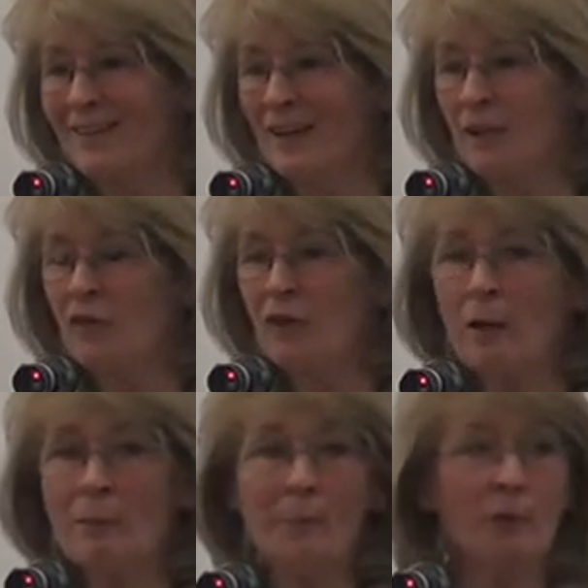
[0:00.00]
And so
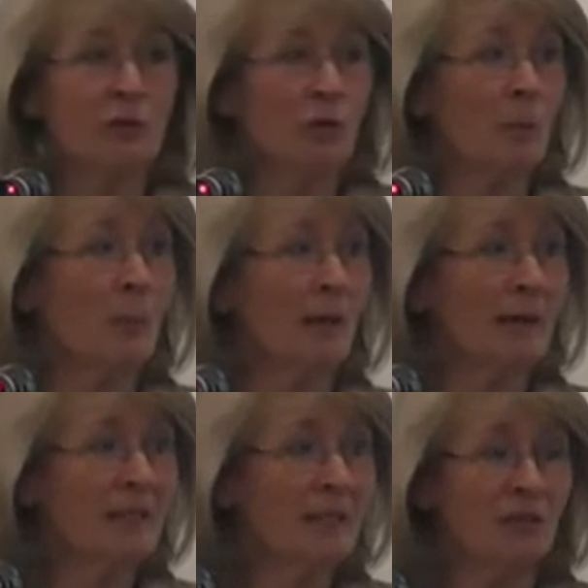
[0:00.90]
I remember it took
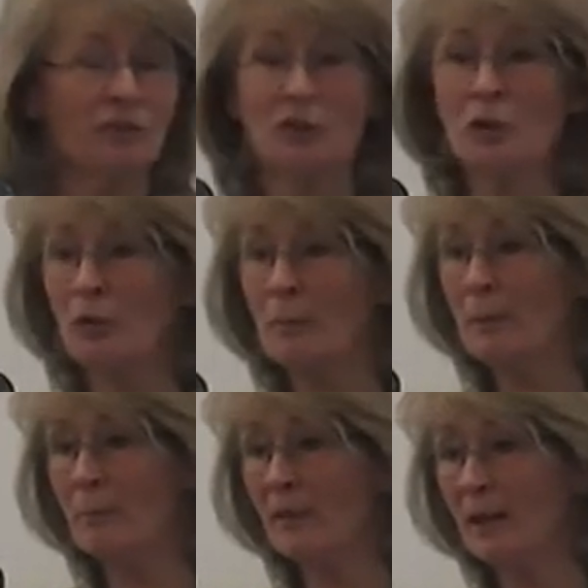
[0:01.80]
Mark Easton, you'll
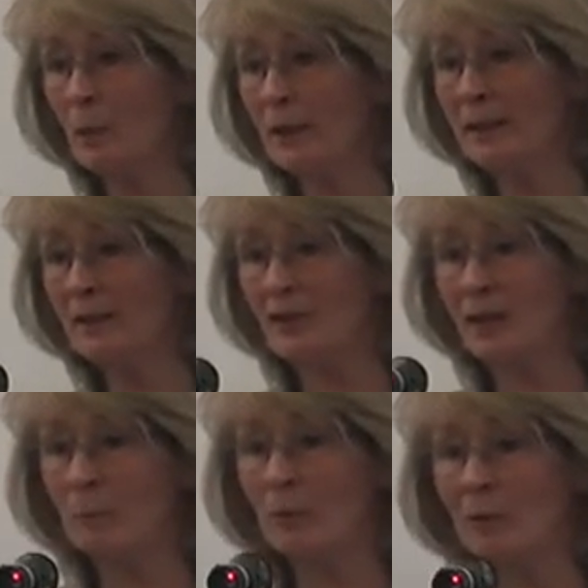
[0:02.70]
remember that, when he
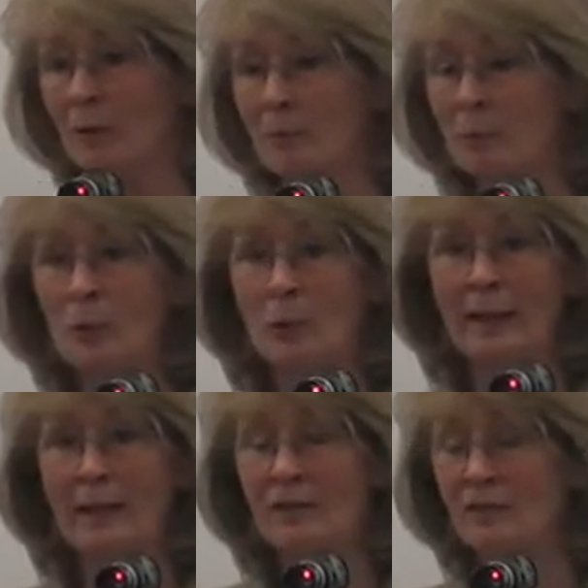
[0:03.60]
attacked poor old Paul
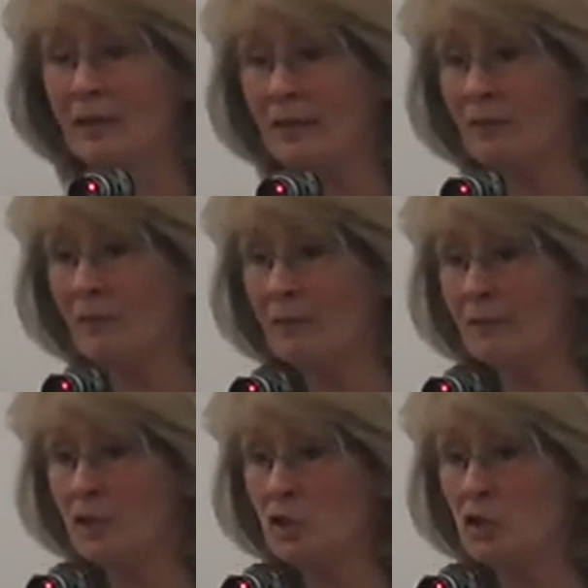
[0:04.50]
Hayes, the head of the
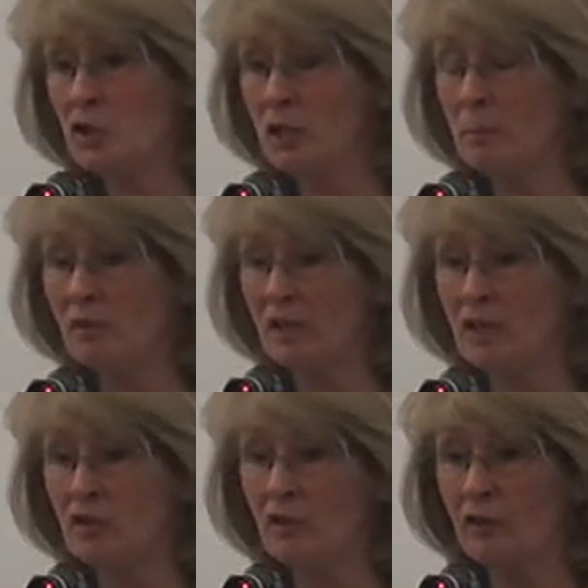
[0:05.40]
National Treatment
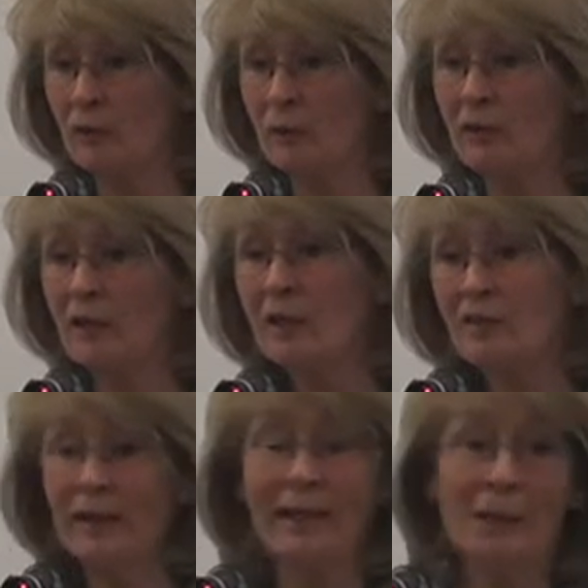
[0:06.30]
Agency,
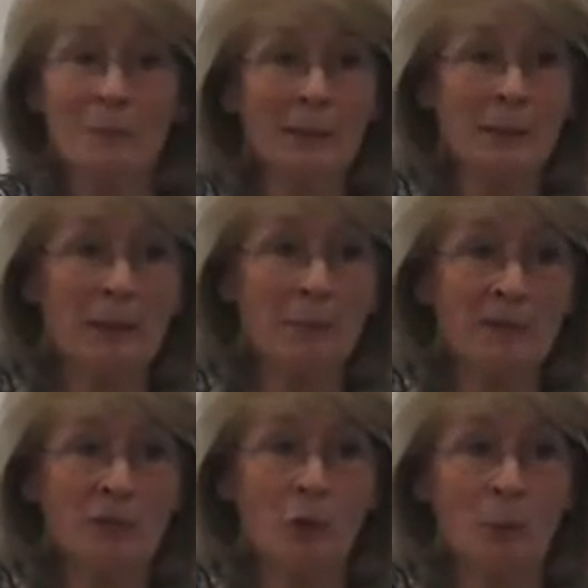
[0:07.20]
saying how many people
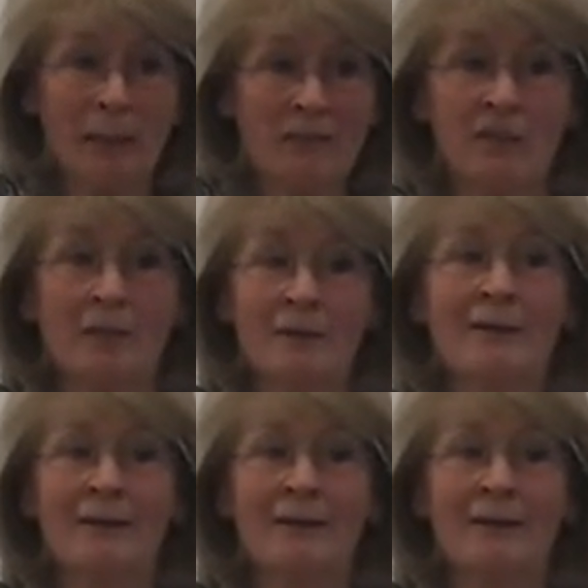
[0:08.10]
have got better.